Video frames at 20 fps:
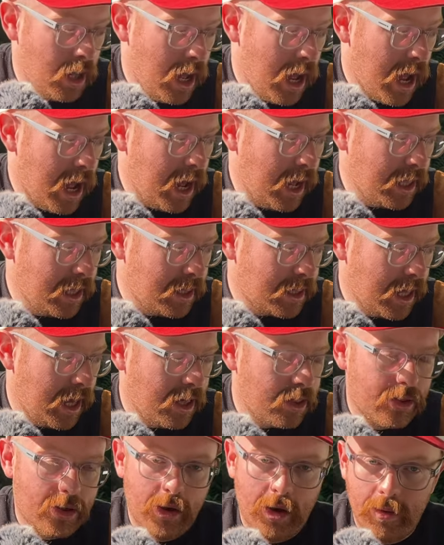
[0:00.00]
And he
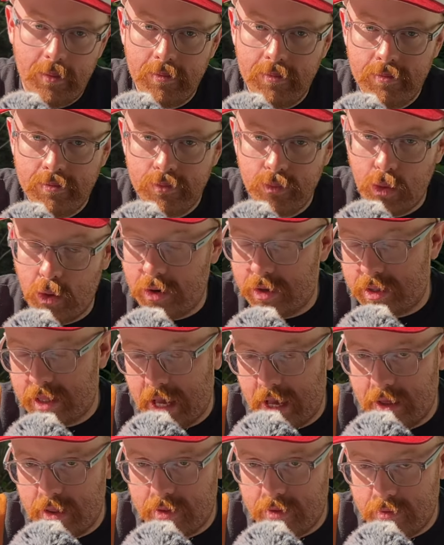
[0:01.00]
says to him, Nuada
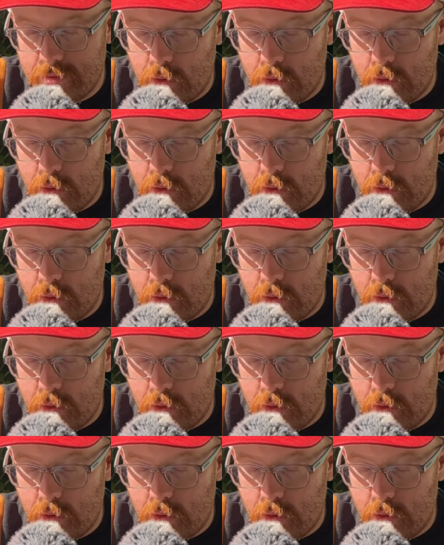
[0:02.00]
says,